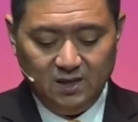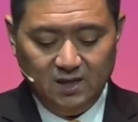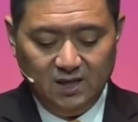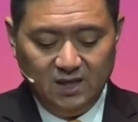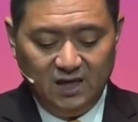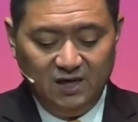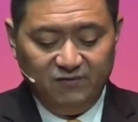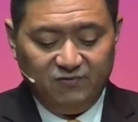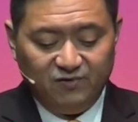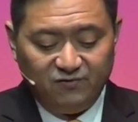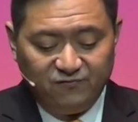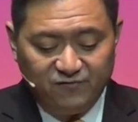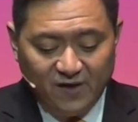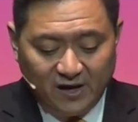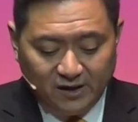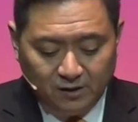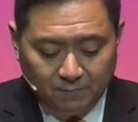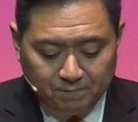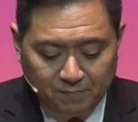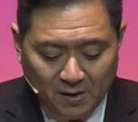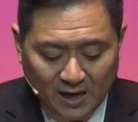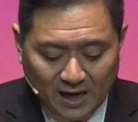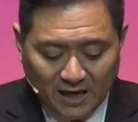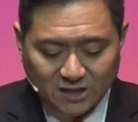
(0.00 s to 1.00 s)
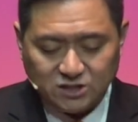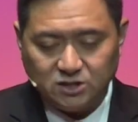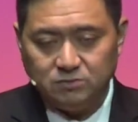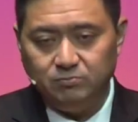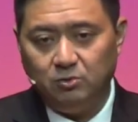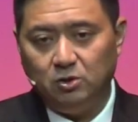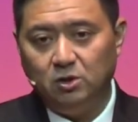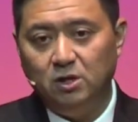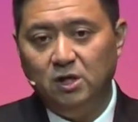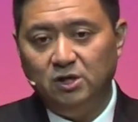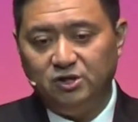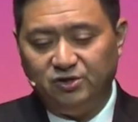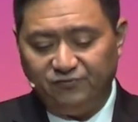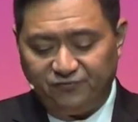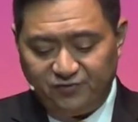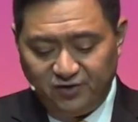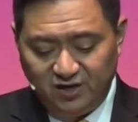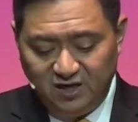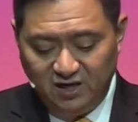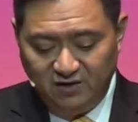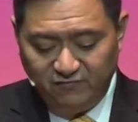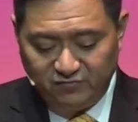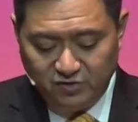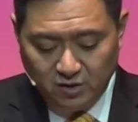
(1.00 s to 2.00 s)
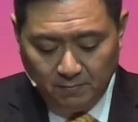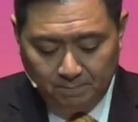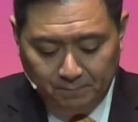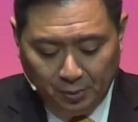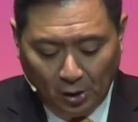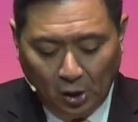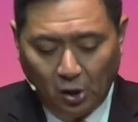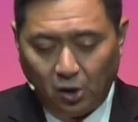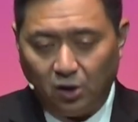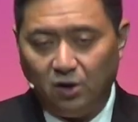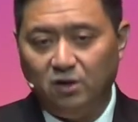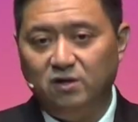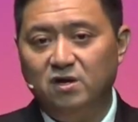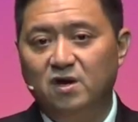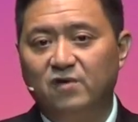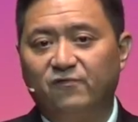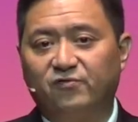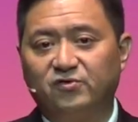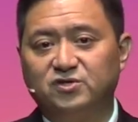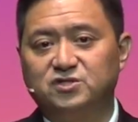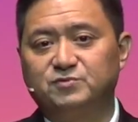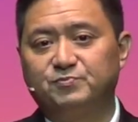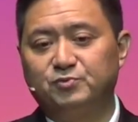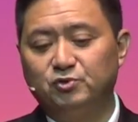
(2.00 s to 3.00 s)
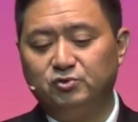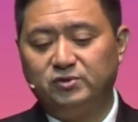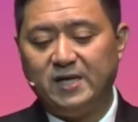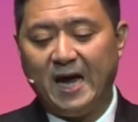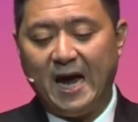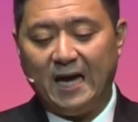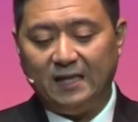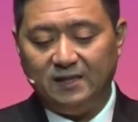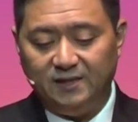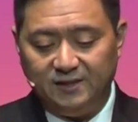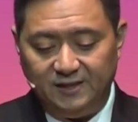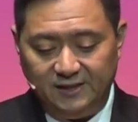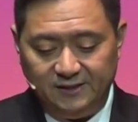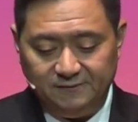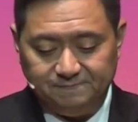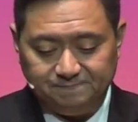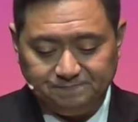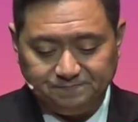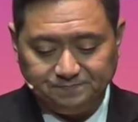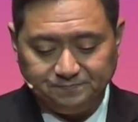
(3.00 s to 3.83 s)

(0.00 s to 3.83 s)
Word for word: He even found it possible to forgive the bird for his brutality.